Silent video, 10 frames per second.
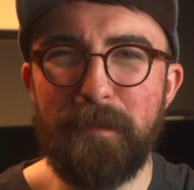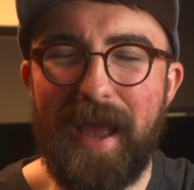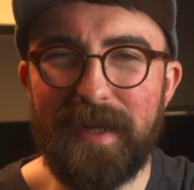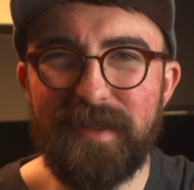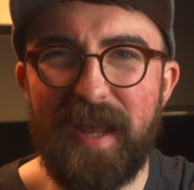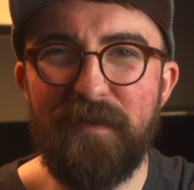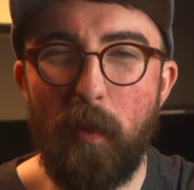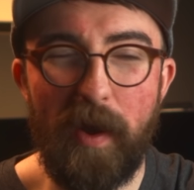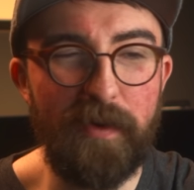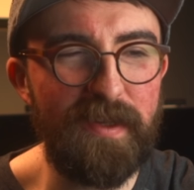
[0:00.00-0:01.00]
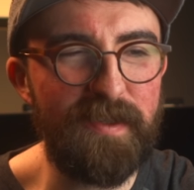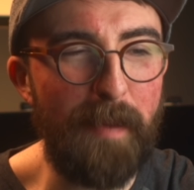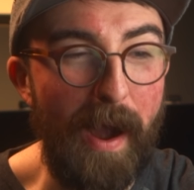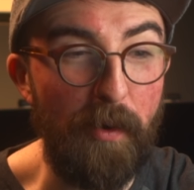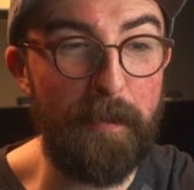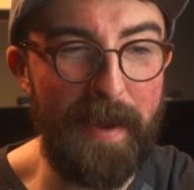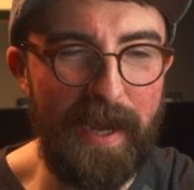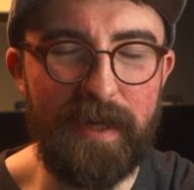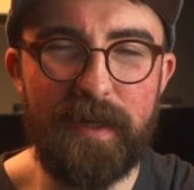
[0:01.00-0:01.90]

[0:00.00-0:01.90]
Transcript: MagSafe Wireless Power Bank.